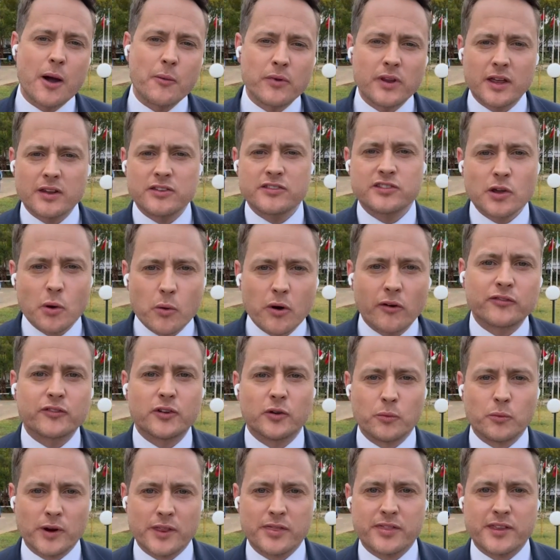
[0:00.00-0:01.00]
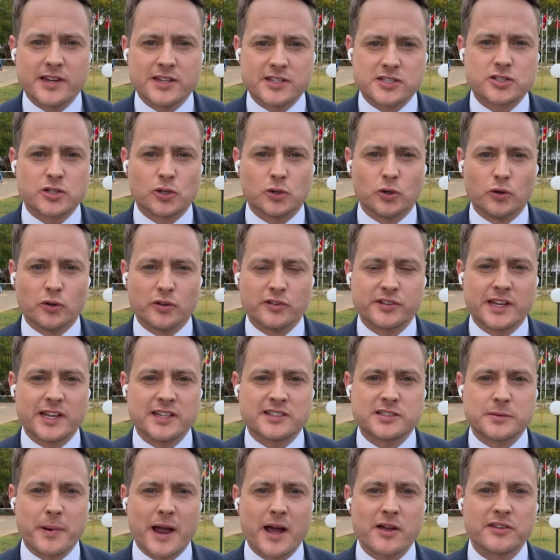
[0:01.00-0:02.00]
And so often with these tours,
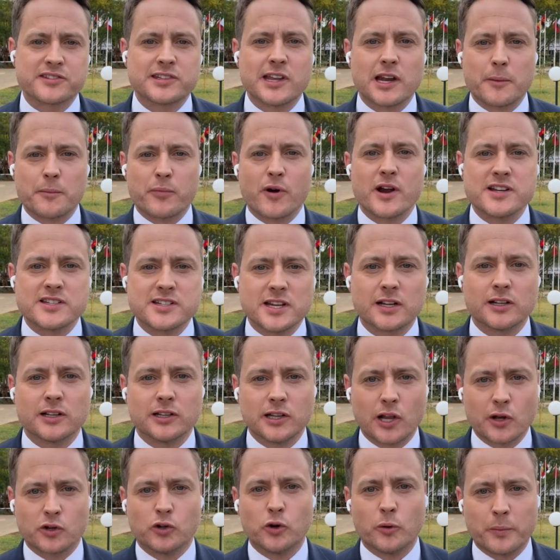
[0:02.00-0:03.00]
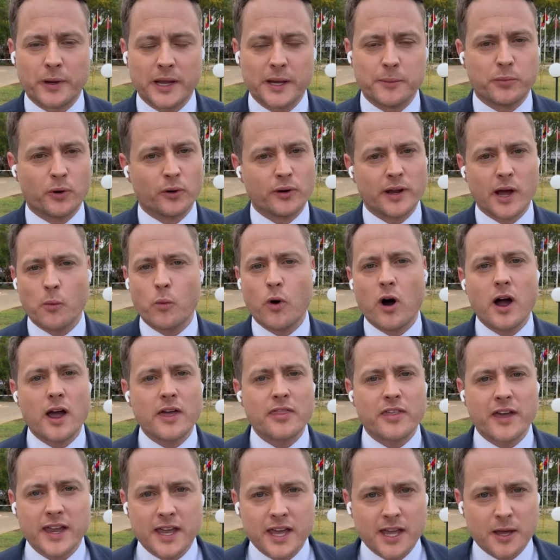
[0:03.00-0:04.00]
it's about celebrating local people. Yes. Now, why
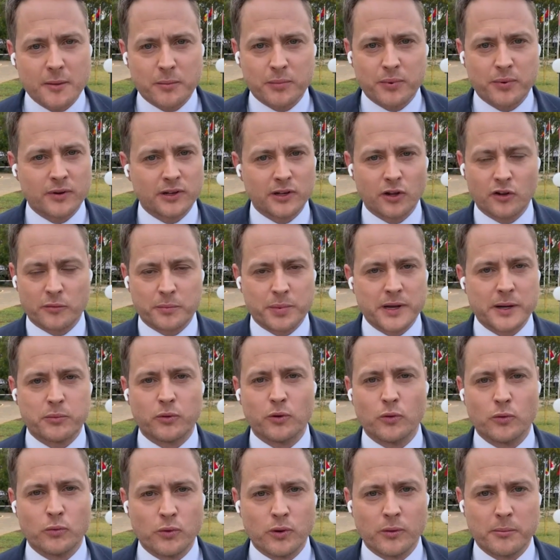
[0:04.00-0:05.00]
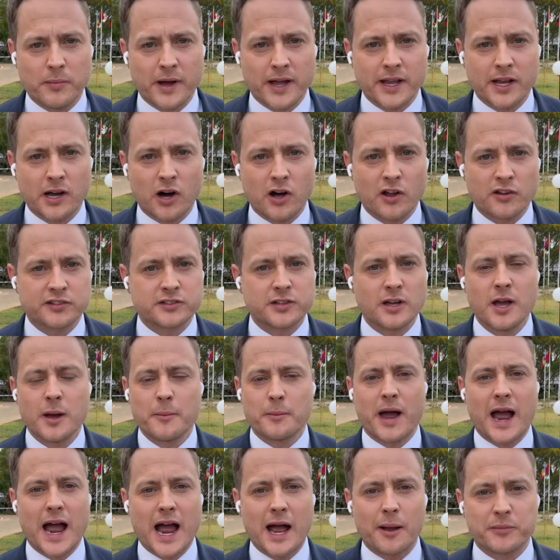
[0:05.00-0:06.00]
are they here? A lot of people may ask.
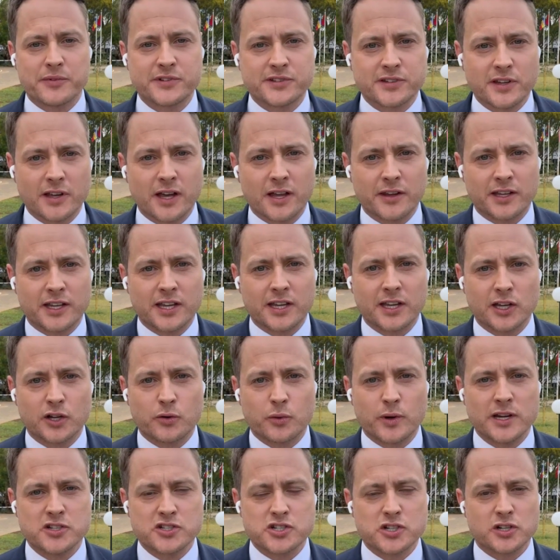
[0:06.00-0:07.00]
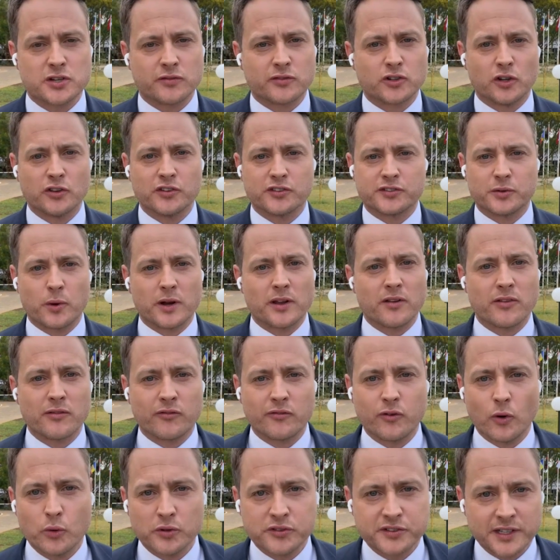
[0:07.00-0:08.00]
Perhaps the King and Queen should have gone to one of the
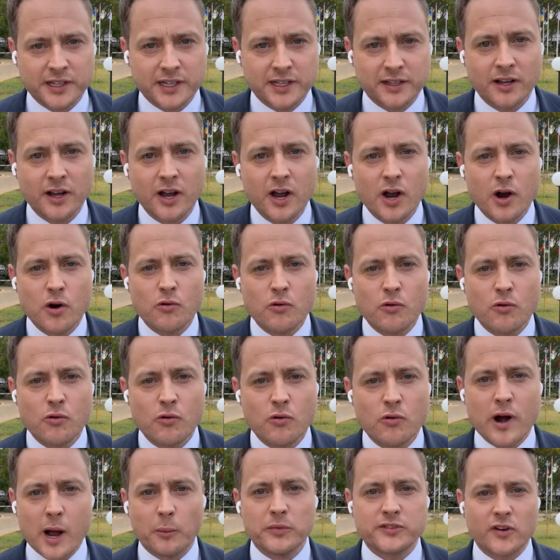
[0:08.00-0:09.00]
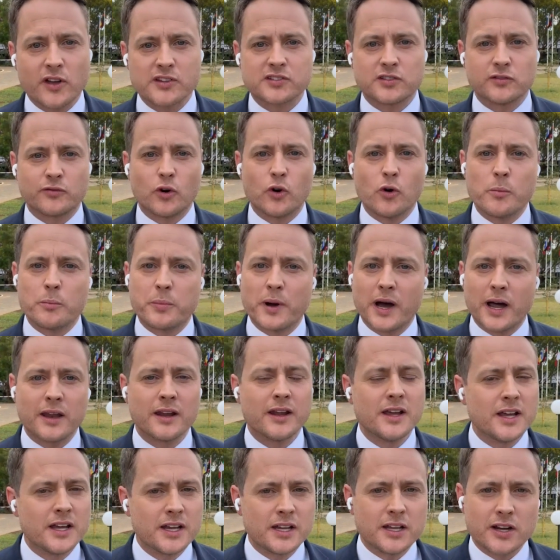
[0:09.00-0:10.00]
14 realms, first of all, but
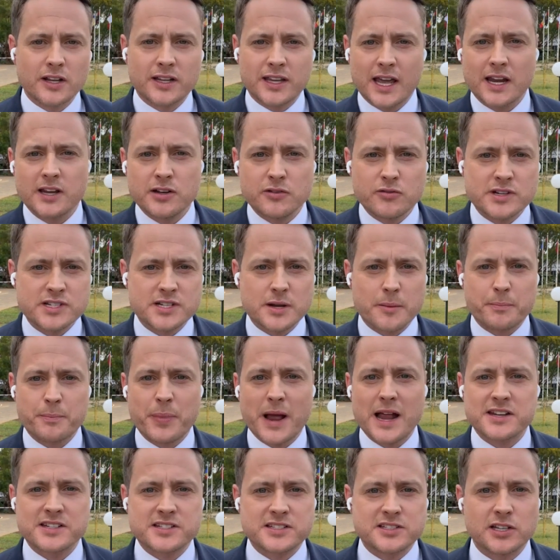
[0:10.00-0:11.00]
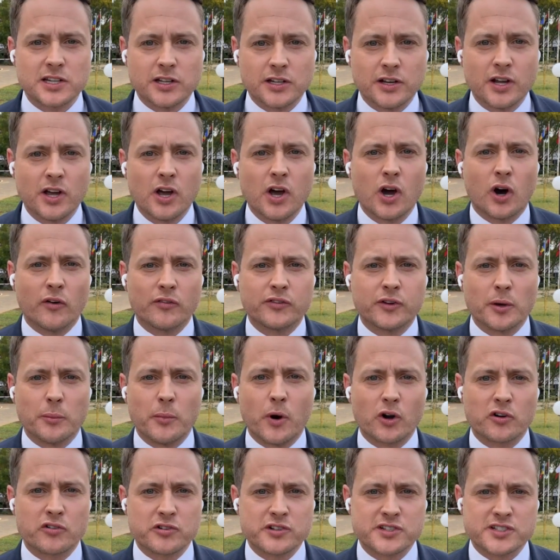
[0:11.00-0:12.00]
you know, Kenya is a bastion of
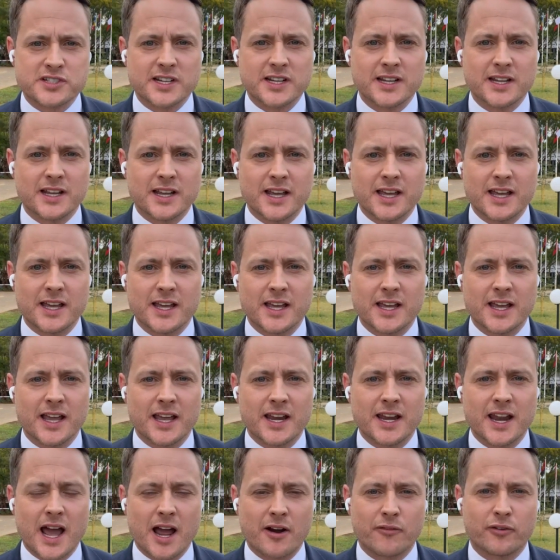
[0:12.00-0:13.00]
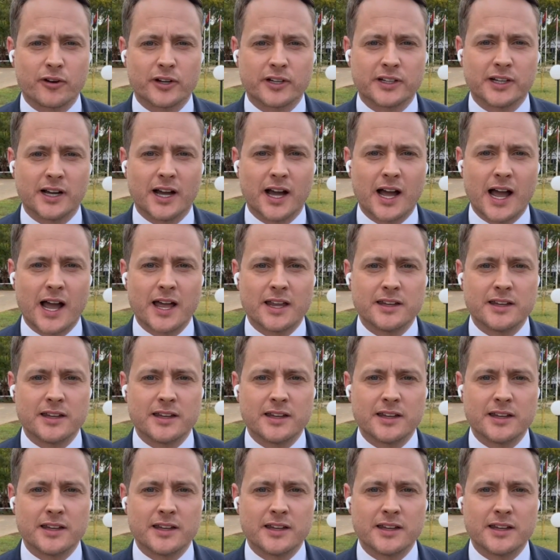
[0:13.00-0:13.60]
democracy here in Africa,